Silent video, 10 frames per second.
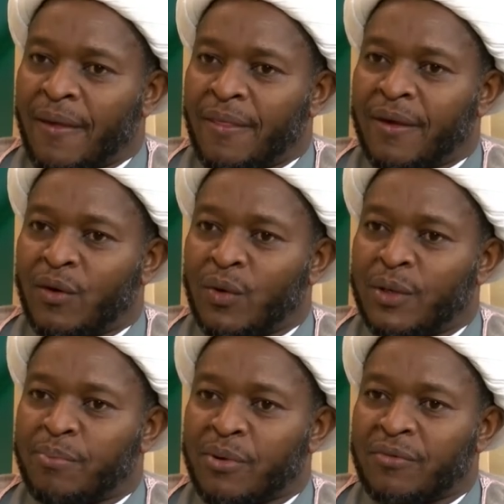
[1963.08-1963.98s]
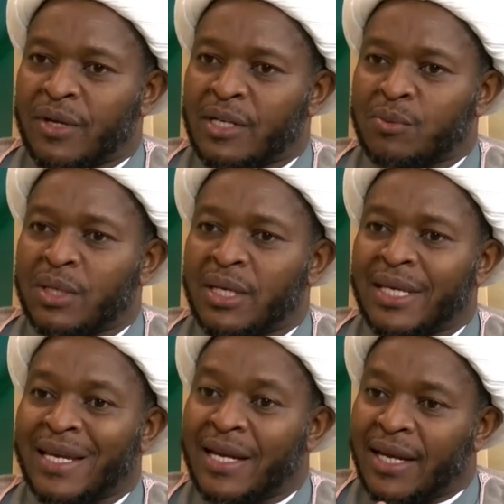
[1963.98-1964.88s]
The Holy Prophet has been
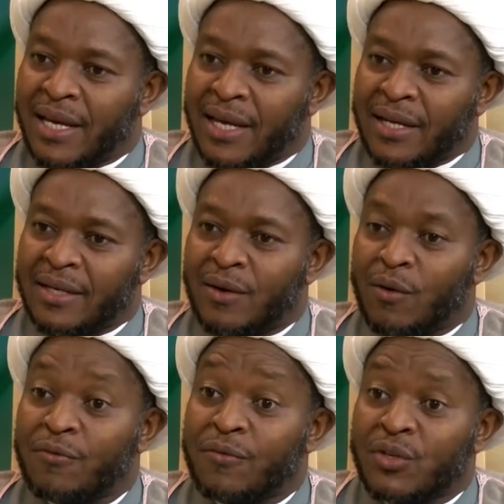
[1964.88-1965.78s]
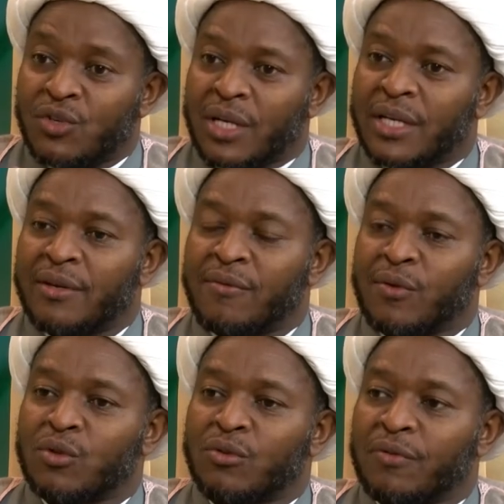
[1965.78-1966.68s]
declared officially in
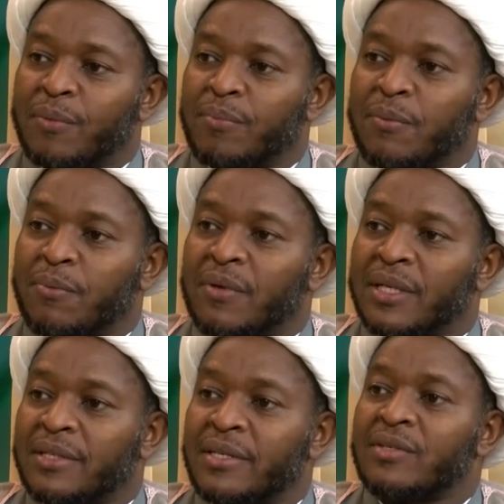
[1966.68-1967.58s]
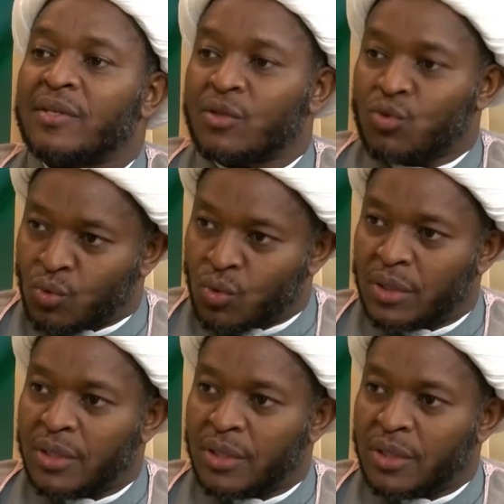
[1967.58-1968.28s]
front of the people that he is Rasul.